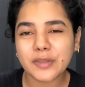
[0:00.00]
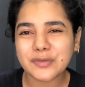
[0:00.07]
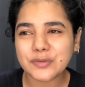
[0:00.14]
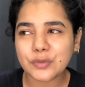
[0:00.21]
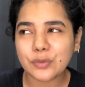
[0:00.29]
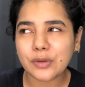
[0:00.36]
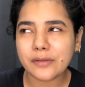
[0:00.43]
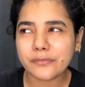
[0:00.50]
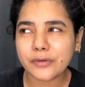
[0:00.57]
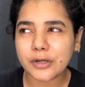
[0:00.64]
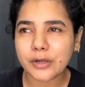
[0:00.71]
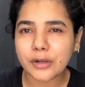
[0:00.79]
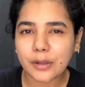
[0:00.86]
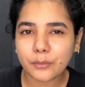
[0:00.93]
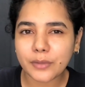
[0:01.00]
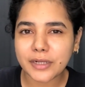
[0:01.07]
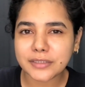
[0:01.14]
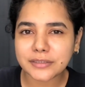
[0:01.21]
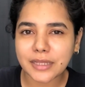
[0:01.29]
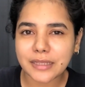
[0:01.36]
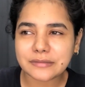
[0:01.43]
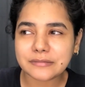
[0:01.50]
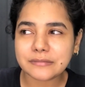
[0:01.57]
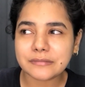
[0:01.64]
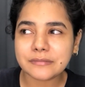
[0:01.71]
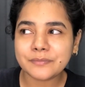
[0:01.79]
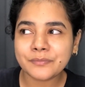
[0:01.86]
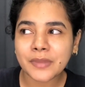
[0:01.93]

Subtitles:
So covering it up with a tattoo,